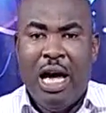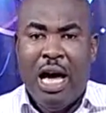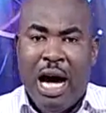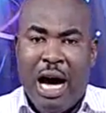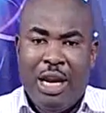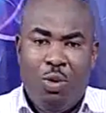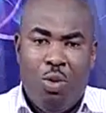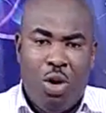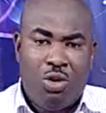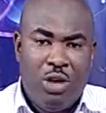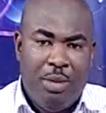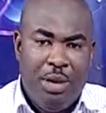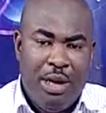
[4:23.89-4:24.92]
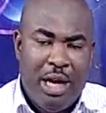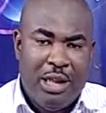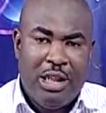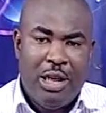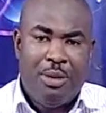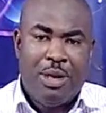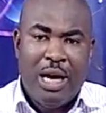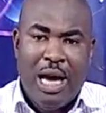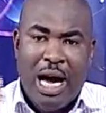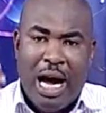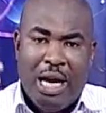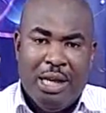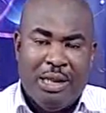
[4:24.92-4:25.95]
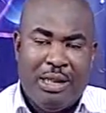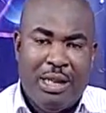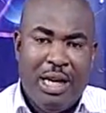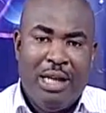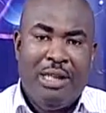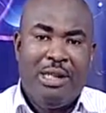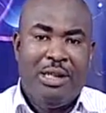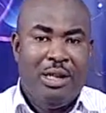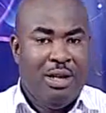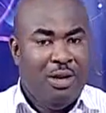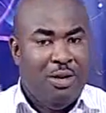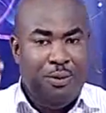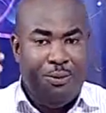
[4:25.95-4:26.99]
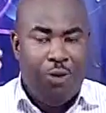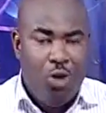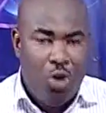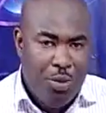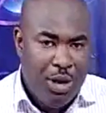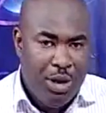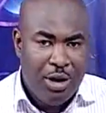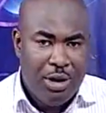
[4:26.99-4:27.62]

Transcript: and he walked to them in their ships, and he said, "Follow me."